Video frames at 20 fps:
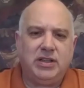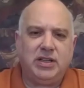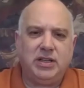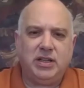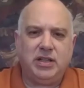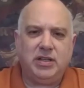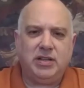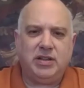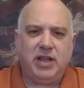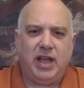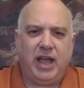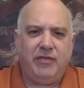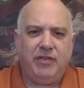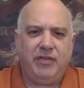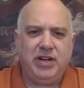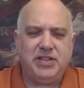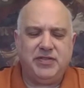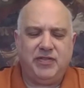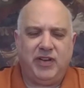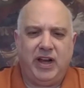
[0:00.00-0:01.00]
the
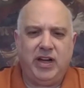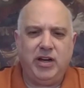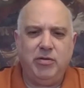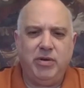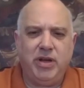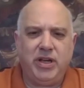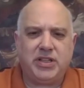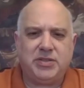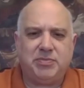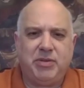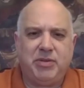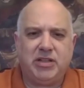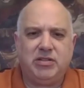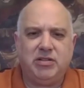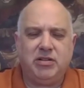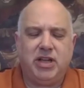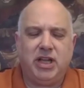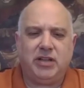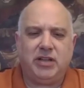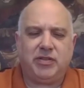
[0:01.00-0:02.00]
average value we expect
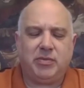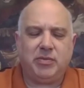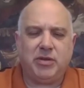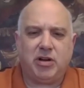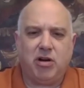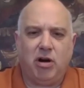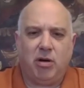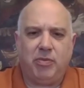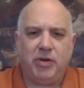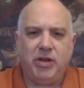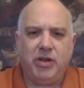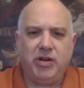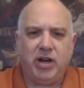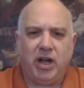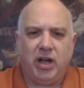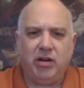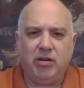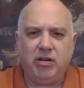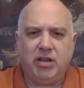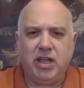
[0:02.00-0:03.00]
to get from the copper, you're
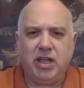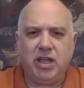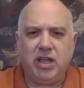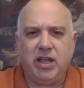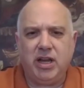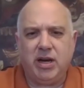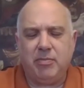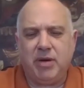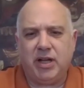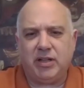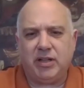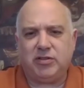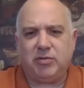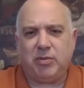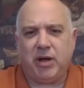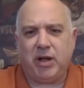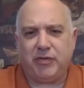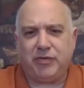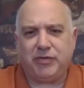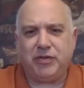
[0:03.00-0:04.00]
now looking at about
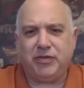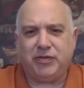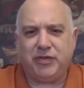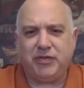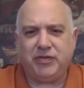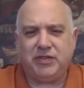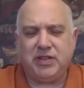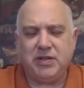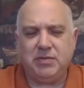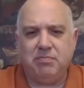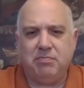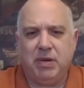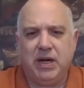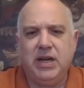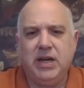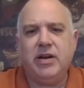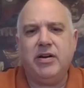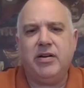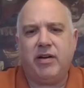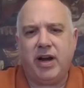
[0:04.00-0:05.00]
12 to 15
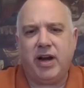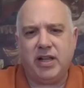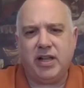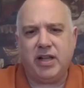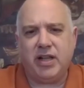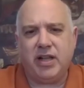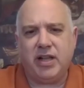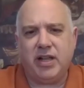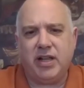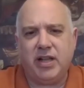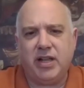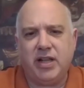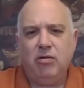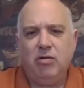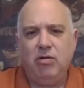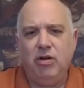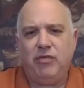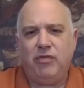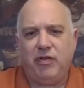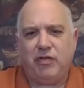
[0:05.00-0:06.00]
billion rands
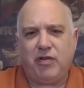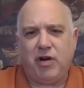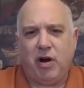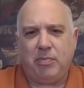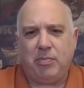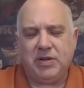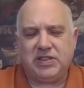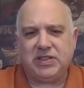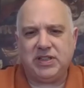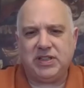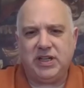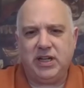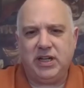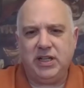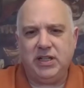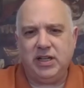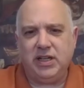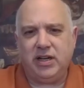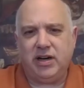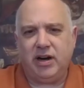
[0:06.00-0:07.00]
worth of copper sitting
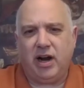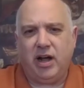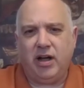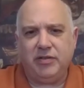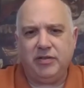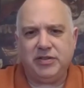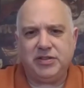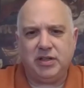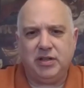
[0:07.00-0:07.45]
in the ground.